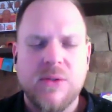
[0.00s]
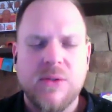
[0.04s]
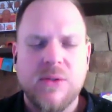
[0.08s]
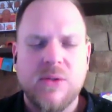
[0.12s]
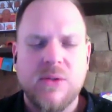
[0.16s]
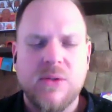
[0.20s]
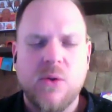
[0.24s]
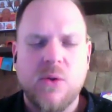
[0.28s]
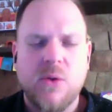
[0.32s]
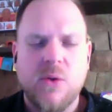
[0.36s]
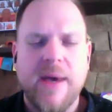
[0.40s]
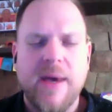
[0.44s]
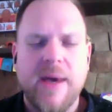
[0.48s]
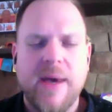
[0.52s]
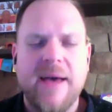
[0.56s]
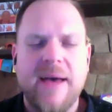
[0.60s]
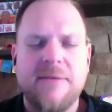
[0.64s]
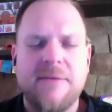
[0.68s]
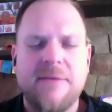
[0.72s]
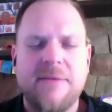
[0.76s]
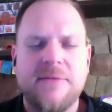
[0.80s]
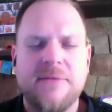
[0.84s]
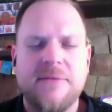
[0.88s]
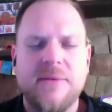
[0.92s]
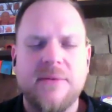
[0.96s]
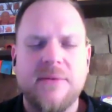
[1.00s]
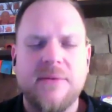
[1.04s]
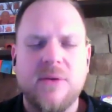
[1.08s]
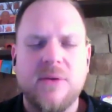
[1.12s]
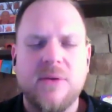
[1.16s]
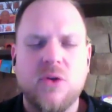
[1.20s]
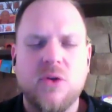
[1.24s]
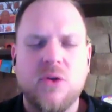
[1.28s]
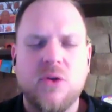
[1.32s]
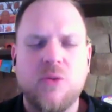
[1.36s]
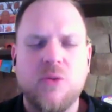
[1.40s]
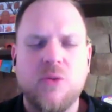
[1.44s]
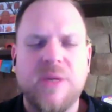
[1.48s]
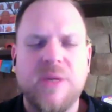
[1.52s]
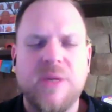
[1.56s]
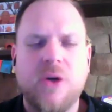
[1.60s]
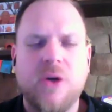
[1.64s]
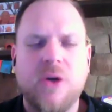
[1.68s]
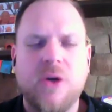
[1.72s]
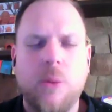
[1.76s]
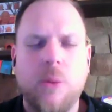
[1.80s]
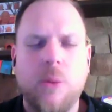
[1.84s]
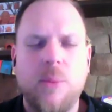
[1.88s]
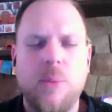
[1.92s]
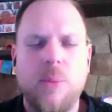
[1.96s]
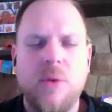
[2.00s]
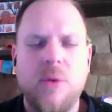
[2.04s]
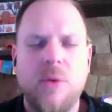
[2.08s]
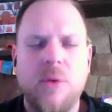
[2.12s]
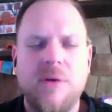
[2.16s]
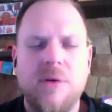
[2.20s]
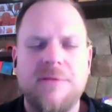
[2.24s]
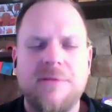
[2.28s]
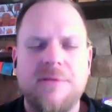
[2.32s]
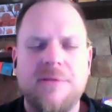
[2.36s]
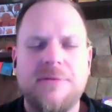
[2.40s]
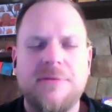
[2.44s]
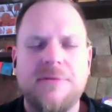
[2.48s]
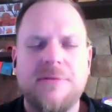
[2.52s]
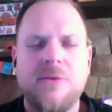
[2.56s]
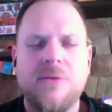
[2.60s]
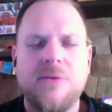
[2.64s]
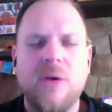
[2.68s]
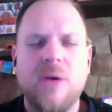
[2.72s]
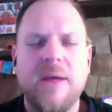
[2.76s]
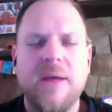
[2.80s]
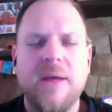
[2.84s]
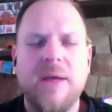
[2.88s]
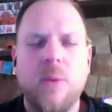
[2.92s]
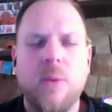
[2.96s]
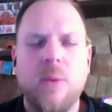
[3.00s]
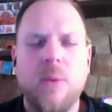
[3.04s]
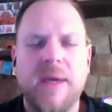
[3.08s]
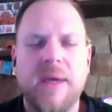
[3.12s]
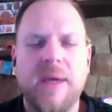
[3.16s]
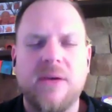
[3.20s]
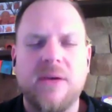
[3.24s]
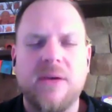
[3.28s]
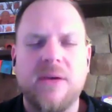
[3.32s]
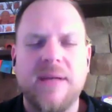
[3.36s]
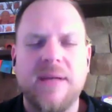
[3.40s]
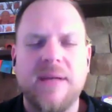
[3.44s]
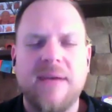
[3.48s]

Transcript: So I have to become fully awakened.